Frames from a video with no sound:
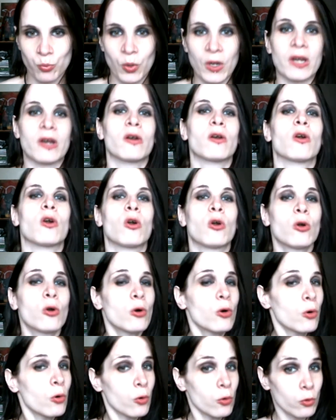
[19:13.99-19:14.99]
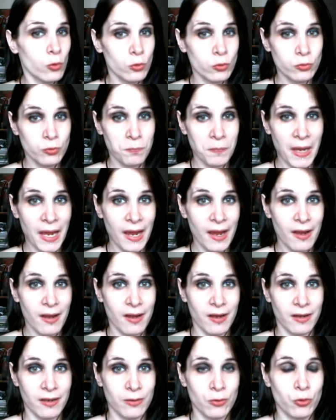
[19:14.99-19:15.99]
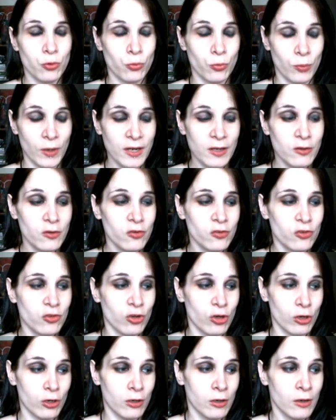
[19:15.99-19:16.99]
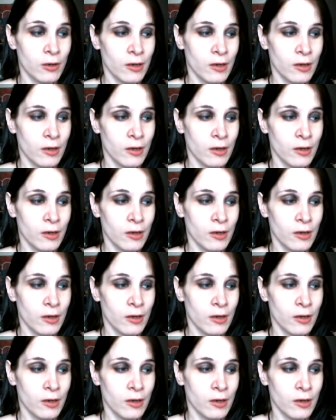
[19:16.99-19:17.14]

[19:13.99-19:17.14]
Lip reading: where her old pack, who raised her,